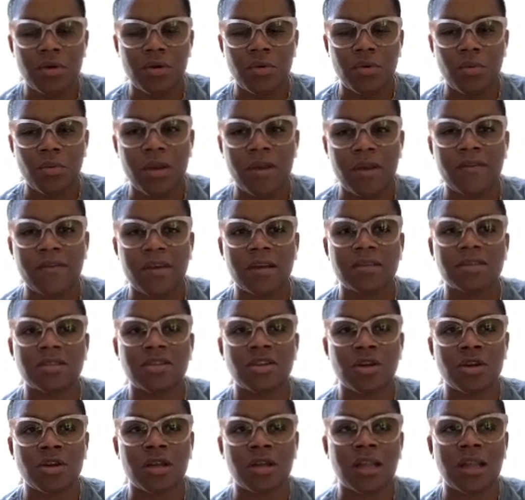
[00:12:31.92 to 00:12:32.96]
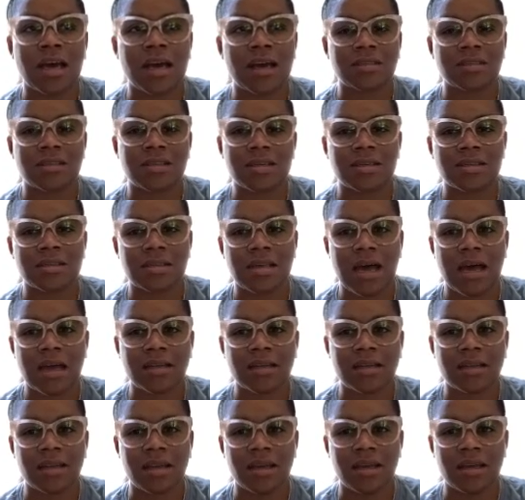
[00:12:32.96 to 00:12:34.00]
we've internalized this
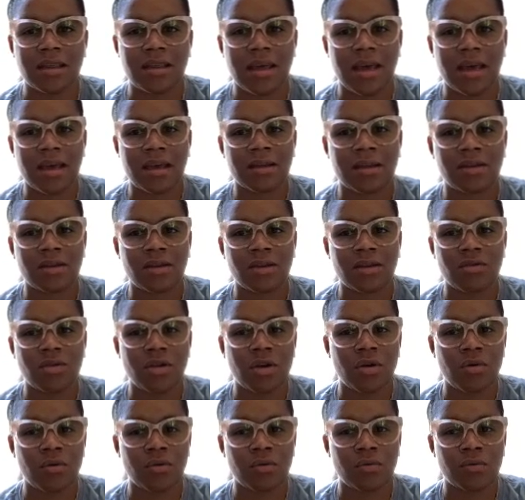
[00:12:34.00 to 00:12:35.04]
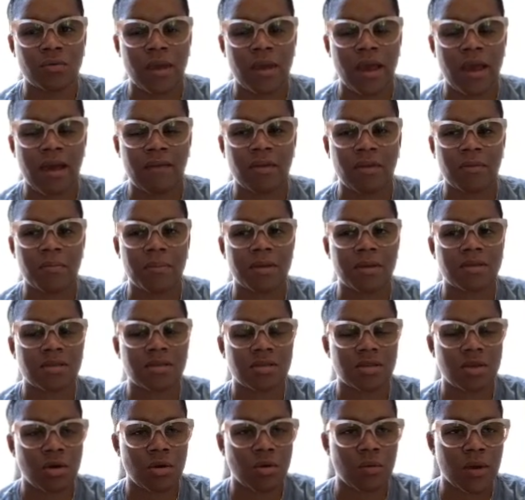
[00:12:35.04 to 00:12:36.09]
idea that, you know, we have to be
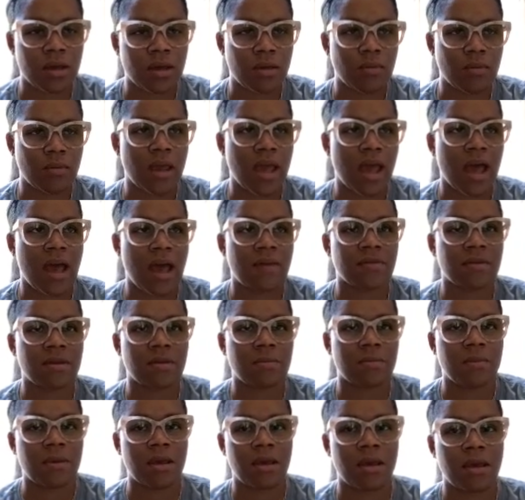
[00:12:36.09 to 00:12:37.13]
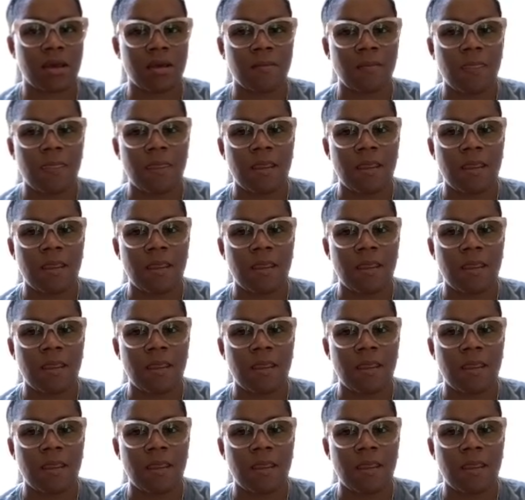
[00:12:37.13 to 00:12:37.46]
stoic, we have to be